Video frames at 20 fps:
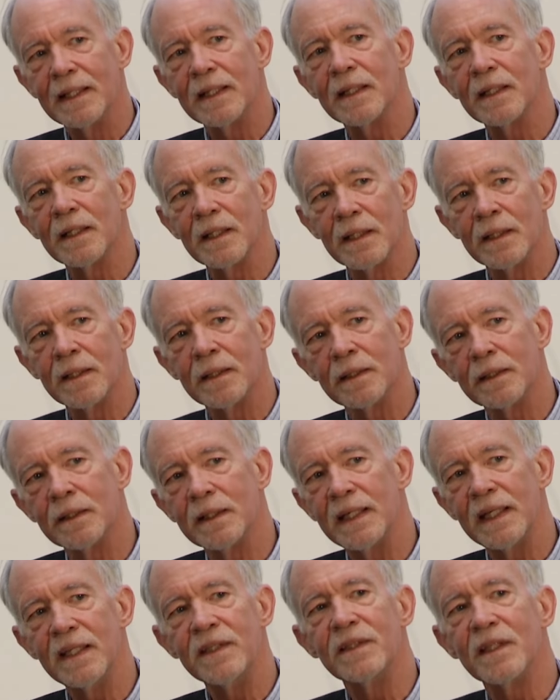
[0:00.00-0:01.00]
Uh,
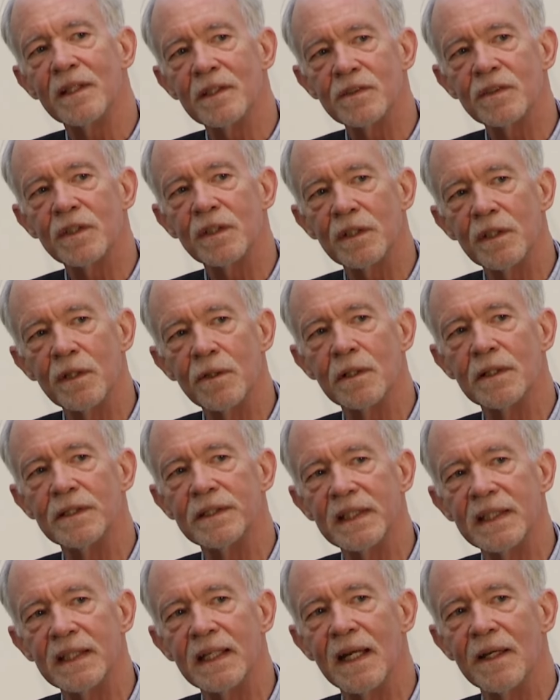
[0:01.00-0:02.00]
in the
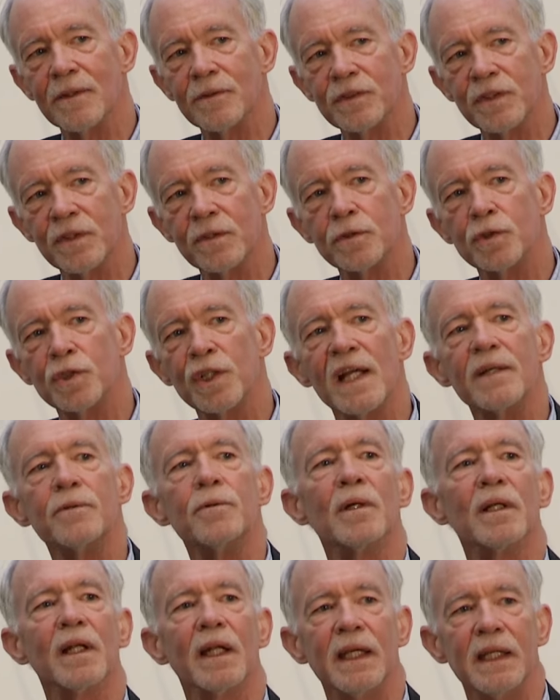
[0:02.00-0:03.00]
Security Council
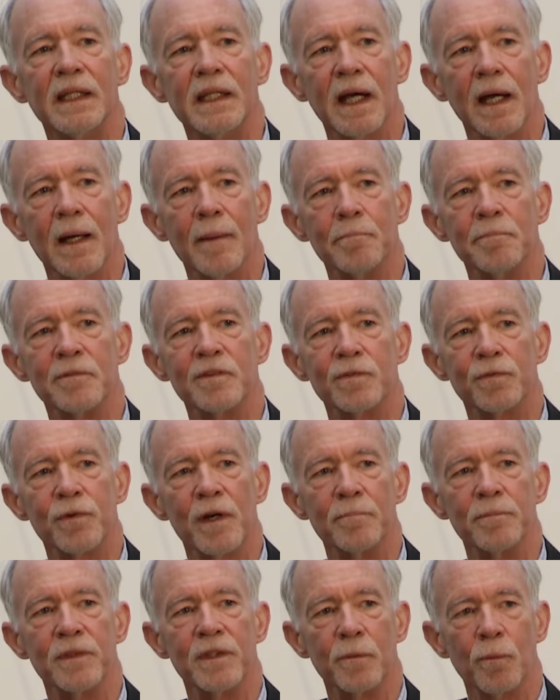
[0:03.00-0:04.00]
generally comes
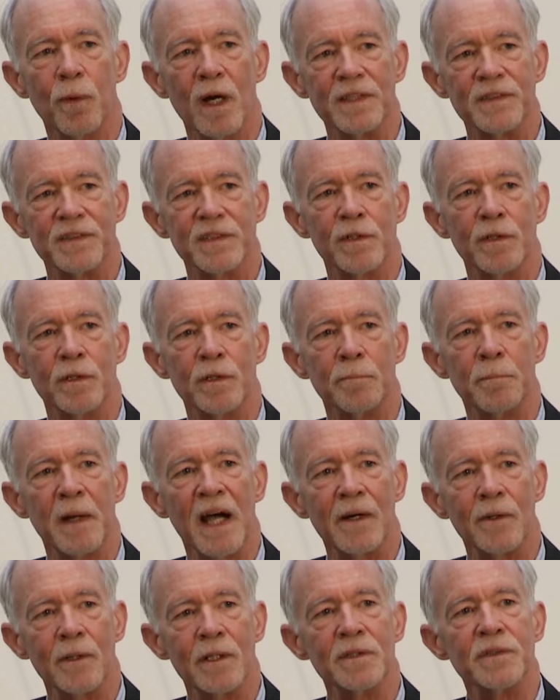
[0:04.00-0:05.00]
from the Western
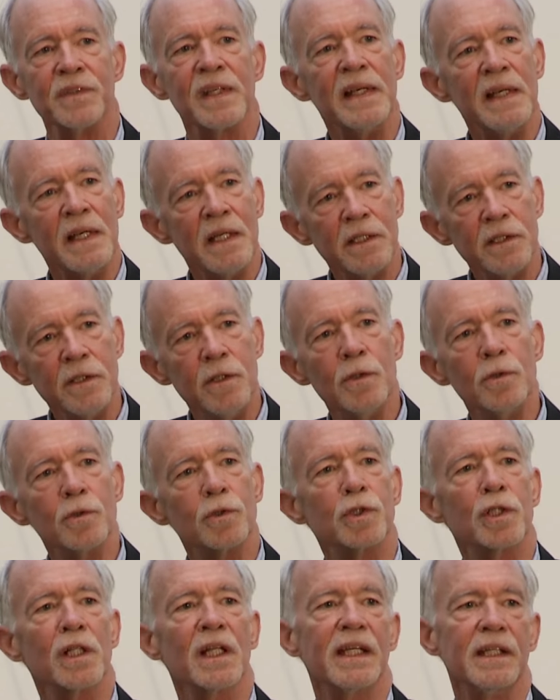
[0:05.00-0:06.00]
powers,
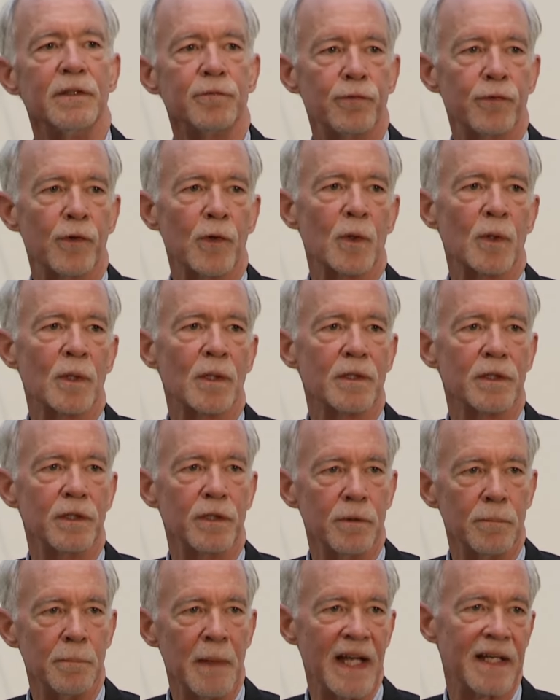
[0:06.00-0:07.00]
usually for
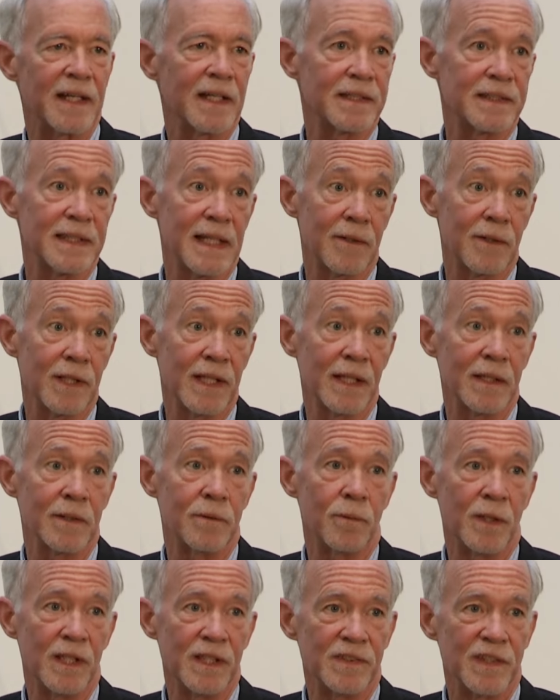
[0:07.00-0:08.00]

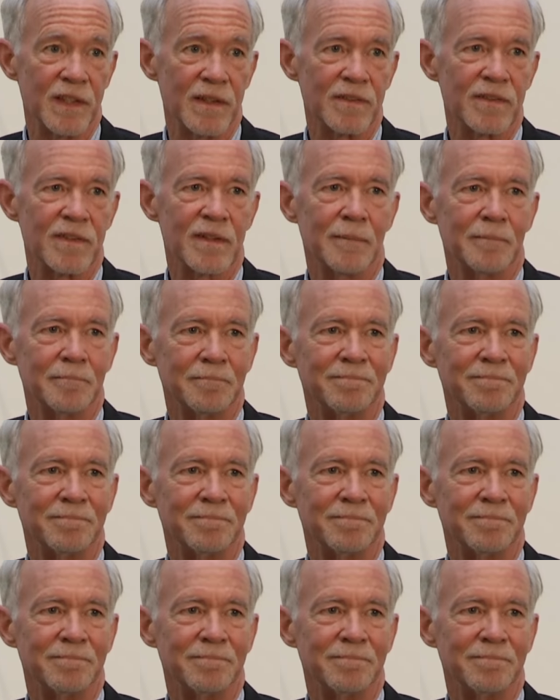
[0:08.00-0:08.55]
humanitarian reasons.